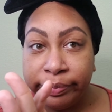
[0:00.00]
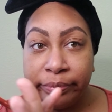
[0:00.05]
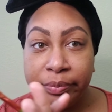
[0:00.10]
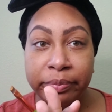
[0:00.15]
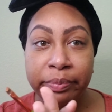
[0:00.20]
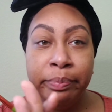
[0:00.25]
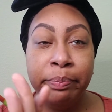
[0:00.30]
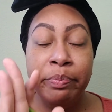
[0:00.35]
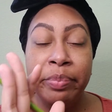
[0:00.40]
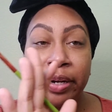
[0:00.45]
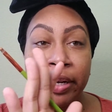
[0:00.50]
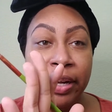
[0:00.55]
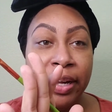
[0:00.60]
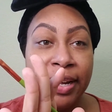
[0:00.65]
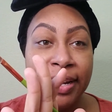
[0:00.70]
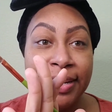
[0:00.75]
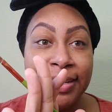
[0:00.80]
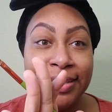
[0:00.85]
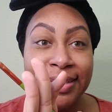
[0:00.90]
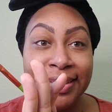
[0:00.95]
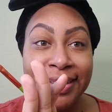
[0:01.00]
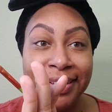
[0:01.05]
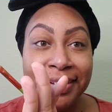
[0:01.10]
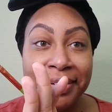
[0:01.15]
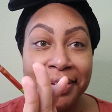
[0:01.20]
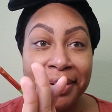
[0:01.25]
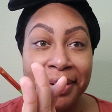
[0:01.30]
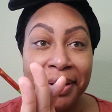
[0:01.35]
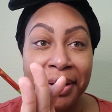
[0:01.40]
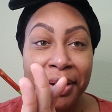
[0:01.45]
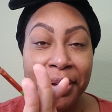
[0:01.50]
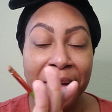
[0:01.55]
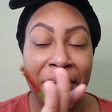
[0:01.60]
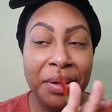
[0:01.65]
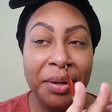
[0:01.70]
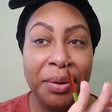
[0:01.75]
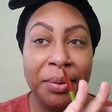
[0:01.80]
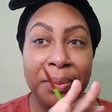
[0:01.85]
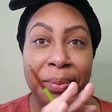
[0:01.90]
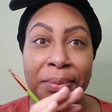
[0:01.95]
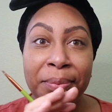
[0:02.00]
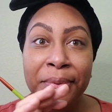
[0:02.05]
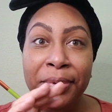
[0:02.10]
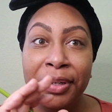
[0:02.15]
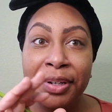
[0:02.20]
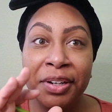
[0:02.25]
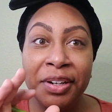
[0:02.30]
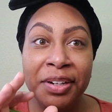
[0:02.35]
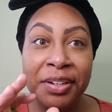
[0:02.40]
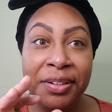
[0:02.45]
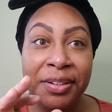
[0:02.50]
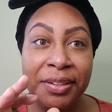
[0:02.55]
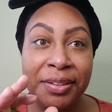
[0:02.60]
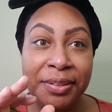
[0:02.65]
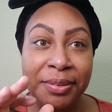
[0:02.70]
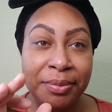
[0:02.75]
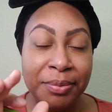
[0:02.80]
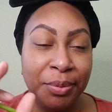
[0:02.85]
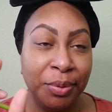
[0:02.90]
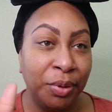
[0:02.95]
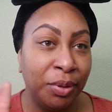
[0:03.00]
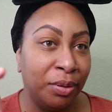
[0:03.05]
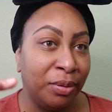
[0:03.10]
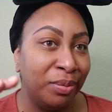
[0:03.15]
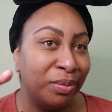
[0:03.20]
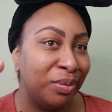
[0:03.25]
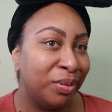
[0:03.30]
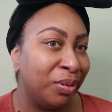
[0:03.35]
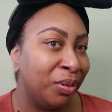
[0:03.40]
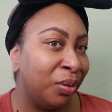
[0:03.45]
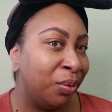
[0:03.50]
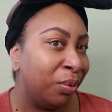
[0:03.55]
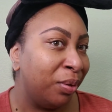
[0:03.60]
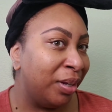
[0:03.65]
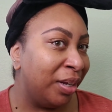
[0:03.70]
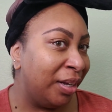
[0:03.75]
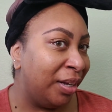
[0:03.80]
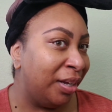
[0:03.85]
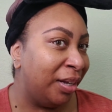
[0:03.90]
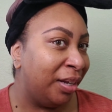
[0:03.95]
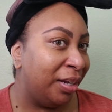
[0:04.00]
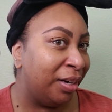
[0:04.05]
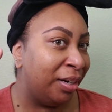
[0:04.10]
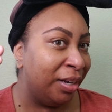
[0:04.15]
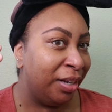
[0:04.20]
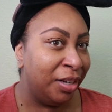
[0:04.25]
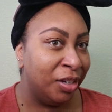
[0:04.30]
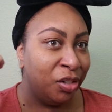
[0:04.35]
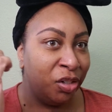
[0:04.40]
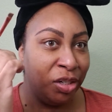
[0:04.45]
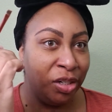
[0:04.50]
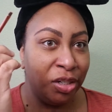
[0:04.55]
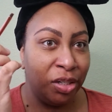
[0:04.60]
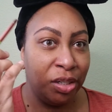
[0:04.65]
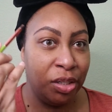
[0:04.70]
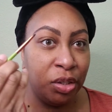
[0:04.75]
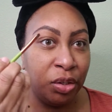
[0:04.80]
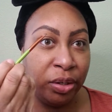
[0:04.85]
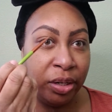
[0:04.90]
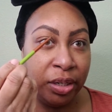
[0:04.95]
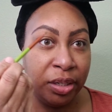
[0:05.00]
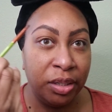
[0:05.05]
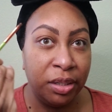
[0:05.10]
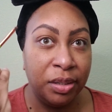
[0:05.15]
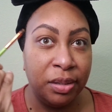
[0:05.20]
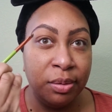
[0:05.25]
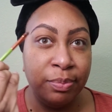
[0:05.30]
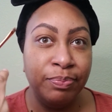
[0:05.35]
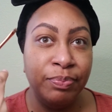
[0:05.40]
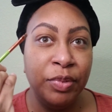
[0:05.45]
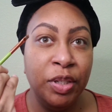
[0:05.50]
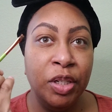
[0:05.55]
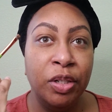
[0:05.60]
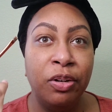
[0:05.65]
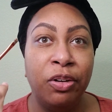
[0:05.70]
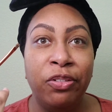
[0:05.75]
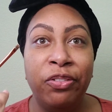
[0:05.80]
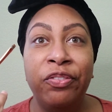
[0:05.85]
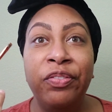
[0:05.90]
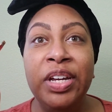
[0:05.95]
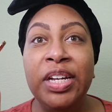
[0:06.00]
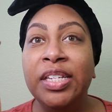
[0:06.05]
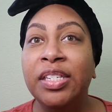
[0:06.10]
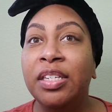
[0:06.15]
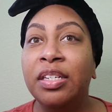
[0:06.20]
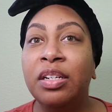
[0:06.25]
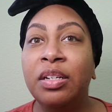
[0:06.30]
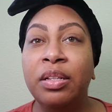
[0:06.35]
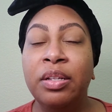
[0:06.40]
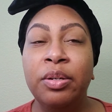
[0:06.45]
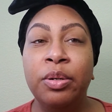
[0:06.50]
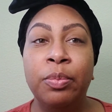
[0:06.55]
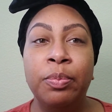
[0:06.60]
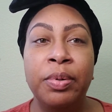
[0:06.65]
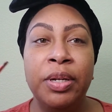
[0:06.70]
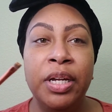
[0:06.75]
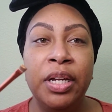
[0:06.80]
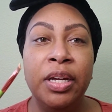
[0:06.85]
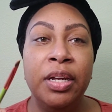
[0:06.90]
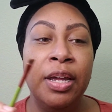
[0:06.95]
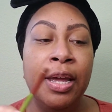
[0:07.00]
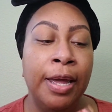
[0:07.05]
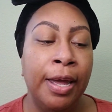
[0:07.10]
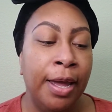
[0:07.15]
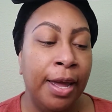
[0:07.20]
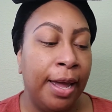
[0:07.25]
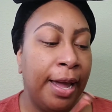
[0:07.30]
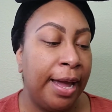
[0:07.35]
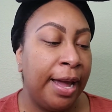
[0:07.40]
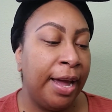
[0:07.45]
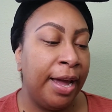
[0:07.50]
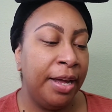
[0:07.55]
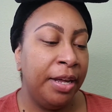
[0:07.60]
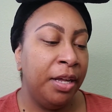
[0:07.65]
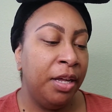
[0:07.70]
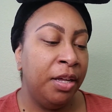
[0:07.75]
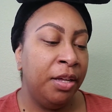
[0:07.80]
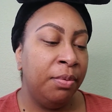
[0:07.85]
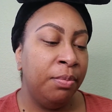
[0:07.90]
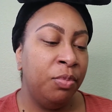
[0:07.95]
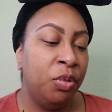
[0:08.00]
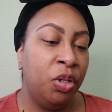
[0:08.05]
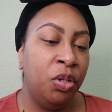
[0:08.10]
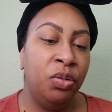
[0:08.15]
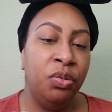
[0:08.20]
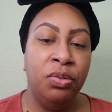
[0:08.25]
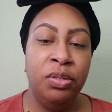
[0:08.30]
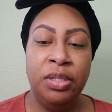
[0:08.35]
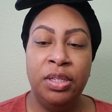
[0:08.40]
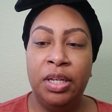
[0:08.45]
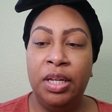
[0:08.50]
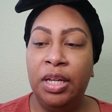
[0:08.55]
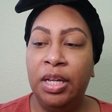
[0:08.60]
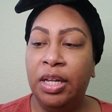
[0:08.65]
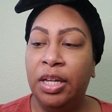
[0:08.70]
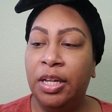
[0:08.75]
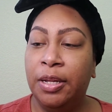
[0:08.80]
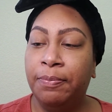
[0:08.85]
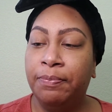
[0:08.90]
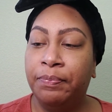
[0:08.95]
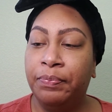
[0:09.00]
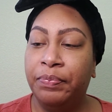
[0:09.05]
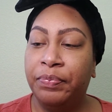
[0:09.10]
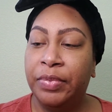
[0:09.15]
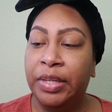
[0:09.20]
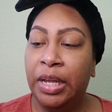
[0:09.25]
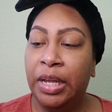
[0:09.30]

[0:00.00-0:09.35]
but we're gonna go ahead and just try to, fix it a little bit. I am using